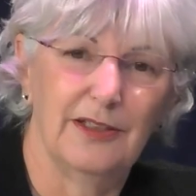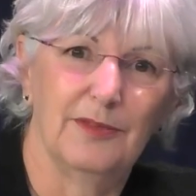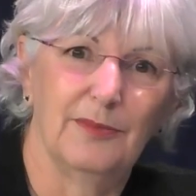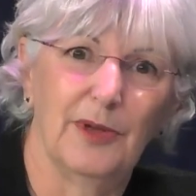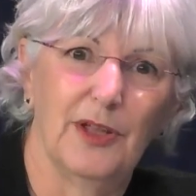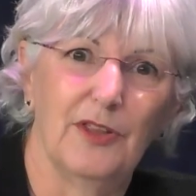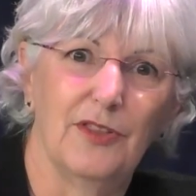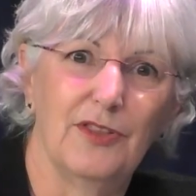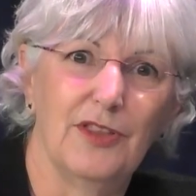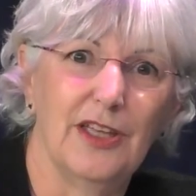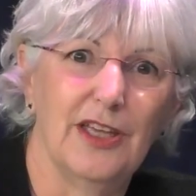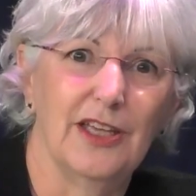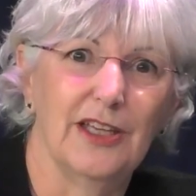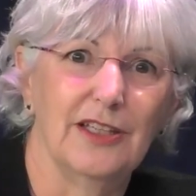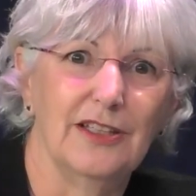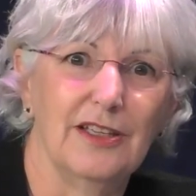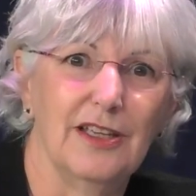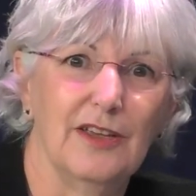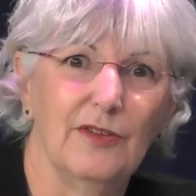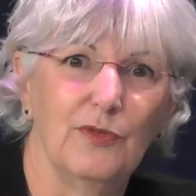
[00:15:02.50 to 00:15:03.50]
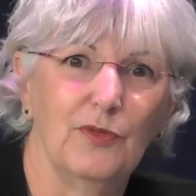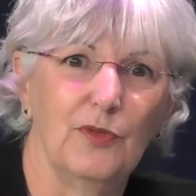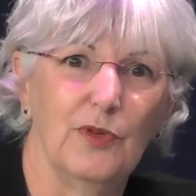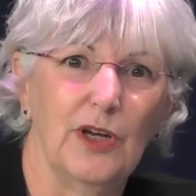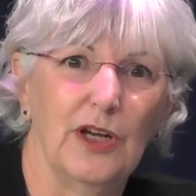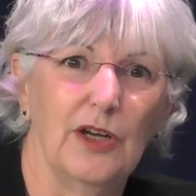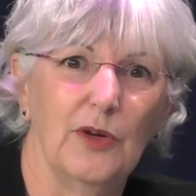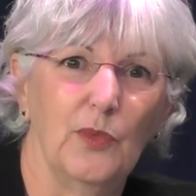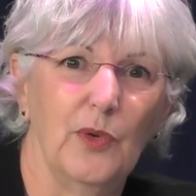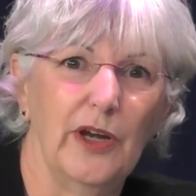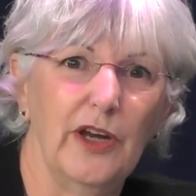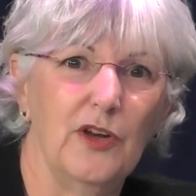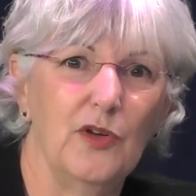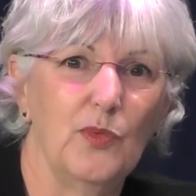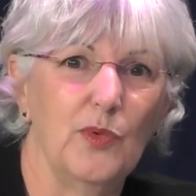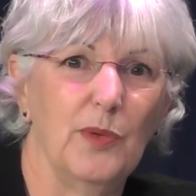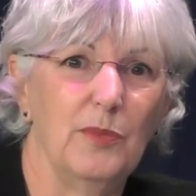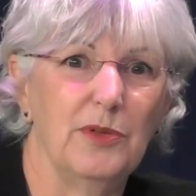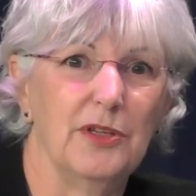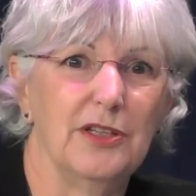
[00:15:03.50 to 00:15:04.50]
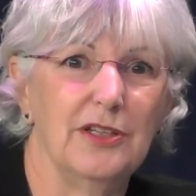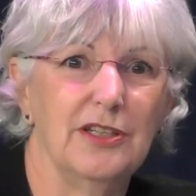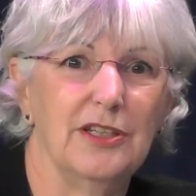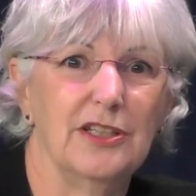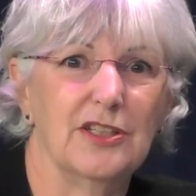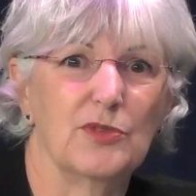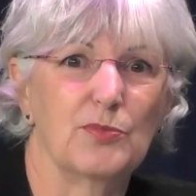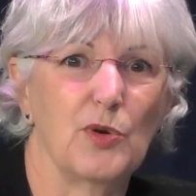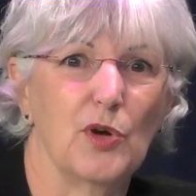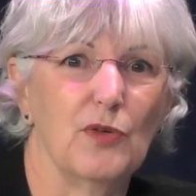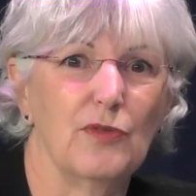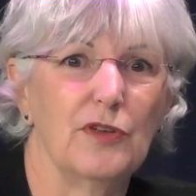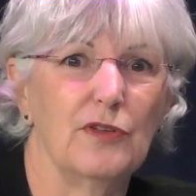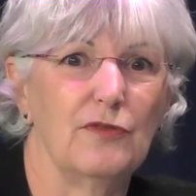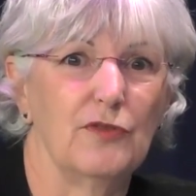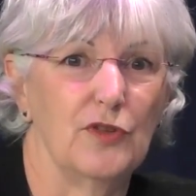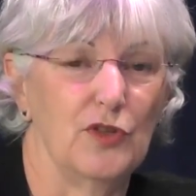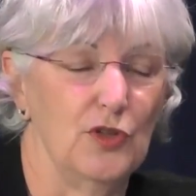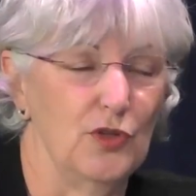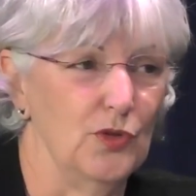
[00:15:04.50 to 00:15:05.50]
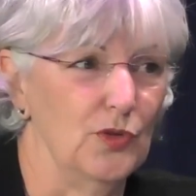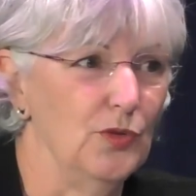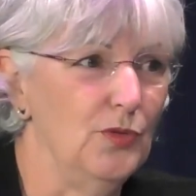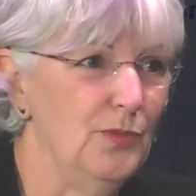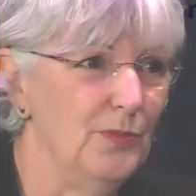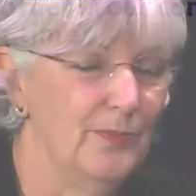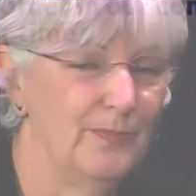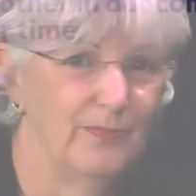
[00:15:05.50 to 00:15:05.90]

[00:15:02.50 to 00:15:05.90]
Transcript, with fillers: my thing. If uh, 100 Women is perfect for you,